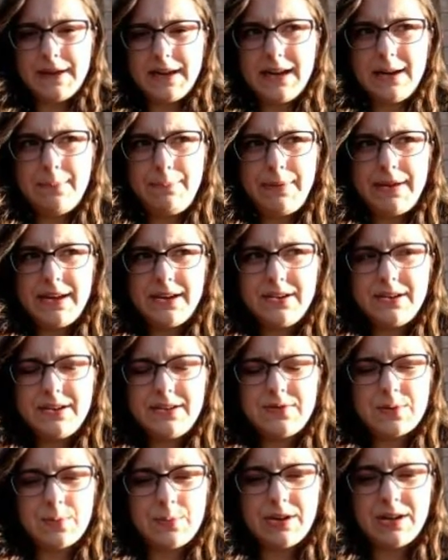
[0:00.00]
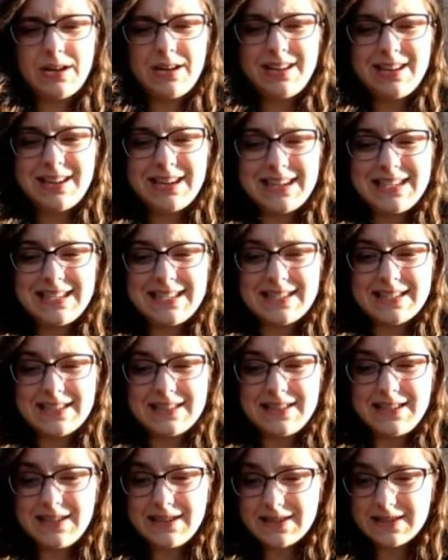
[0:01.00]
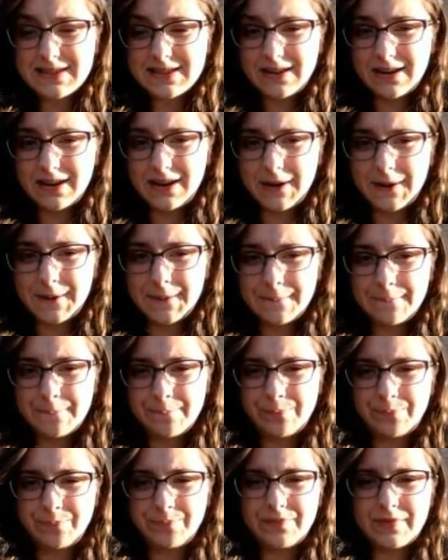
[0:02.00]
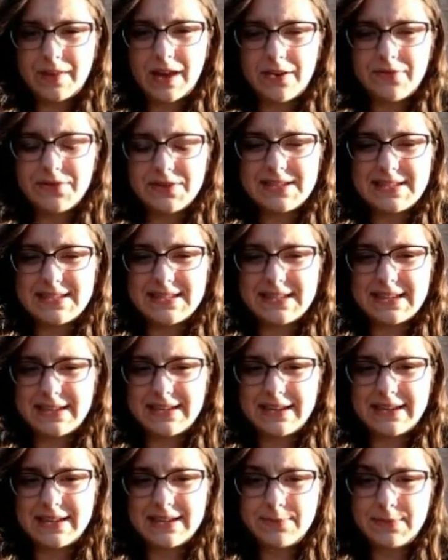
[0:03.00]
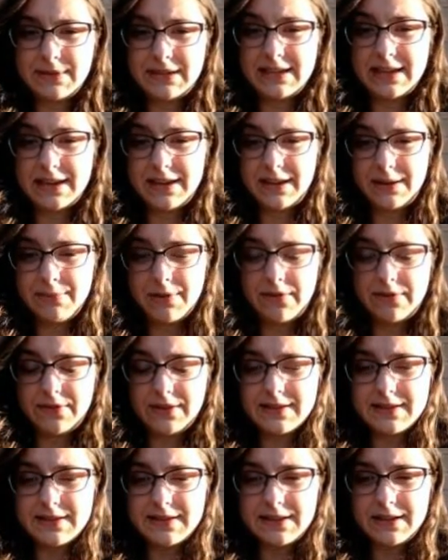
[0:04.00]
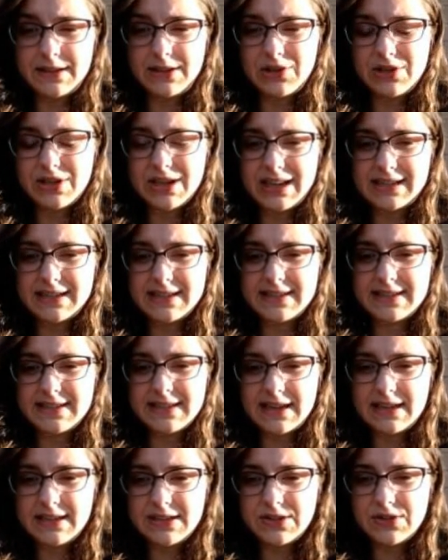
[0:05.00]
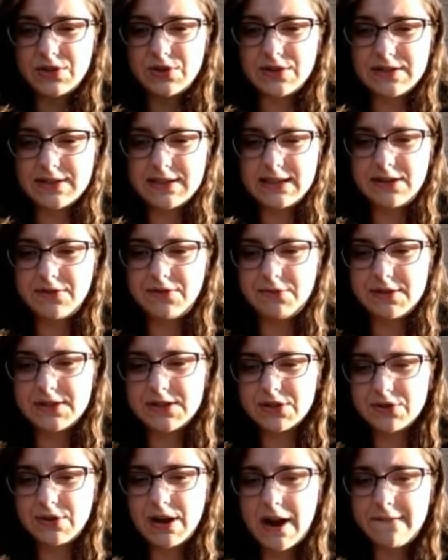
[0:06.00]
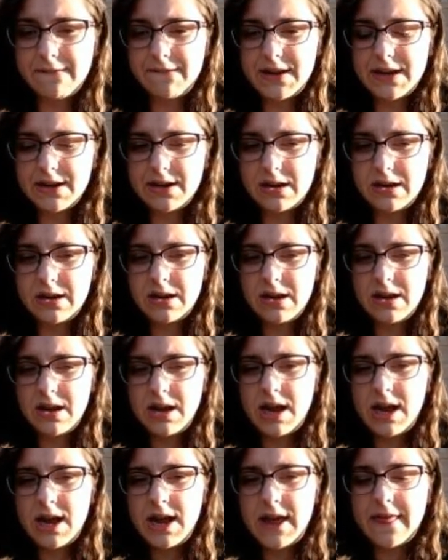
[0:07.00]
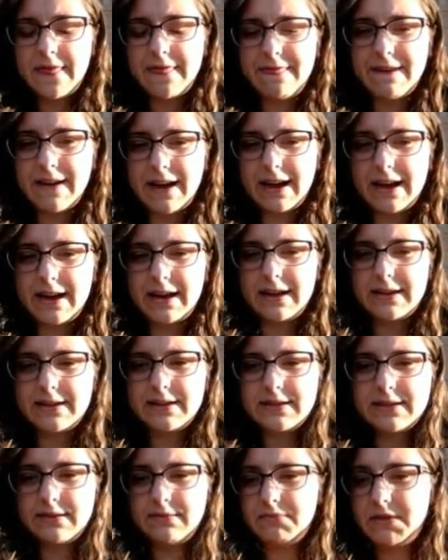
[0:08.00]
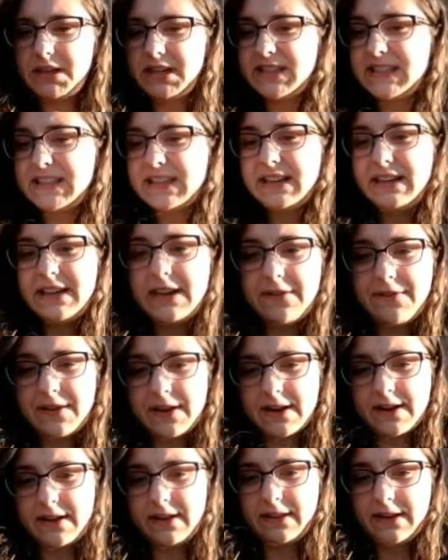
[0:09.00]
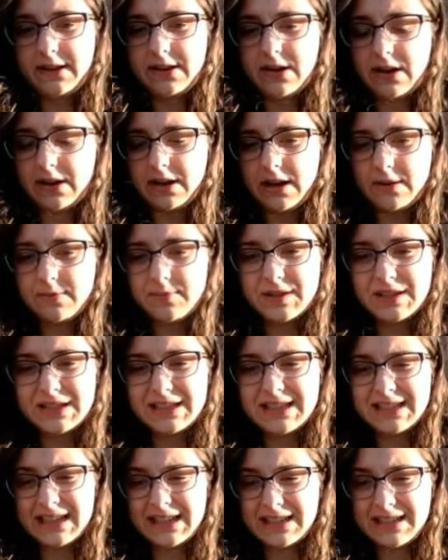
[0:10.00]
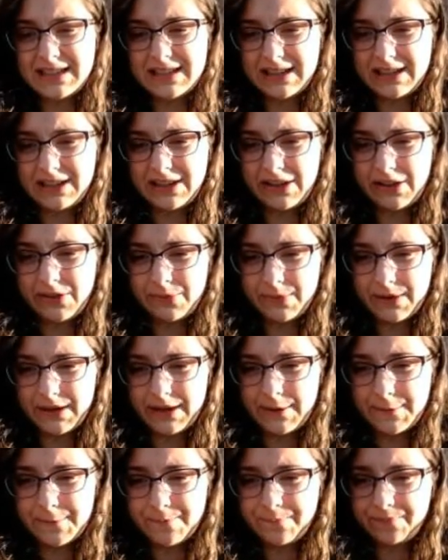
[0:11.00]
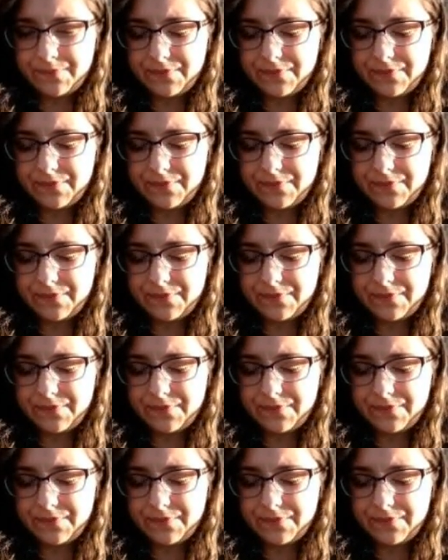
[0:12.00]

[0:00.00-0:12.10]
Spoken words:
it appeared somewhere in the 1960s. Ever since then, it has been gaining prevalence in the United States. You can see from this graph here that it's significantly gone up since 1993